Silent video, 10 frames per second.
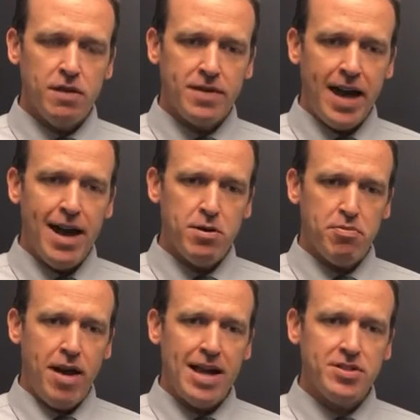of
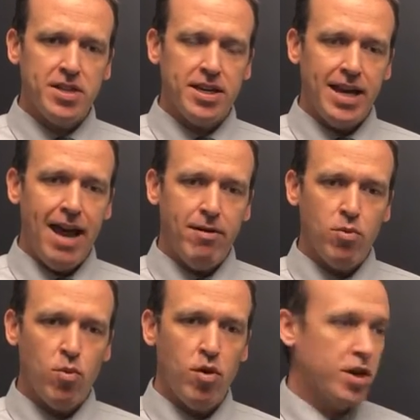chiropractic and how
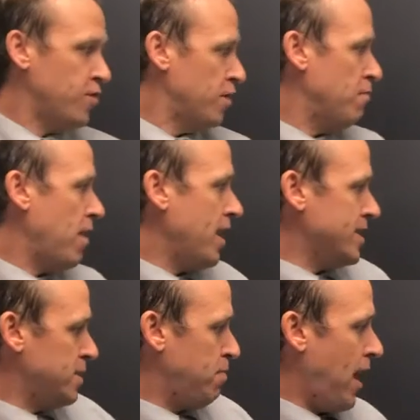it works from my
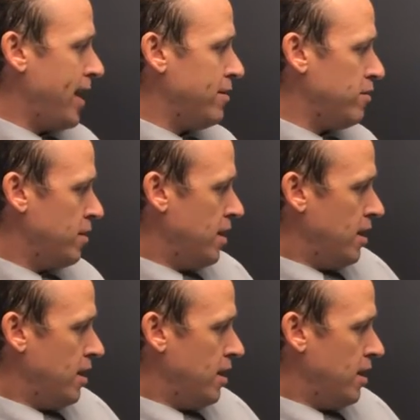spinal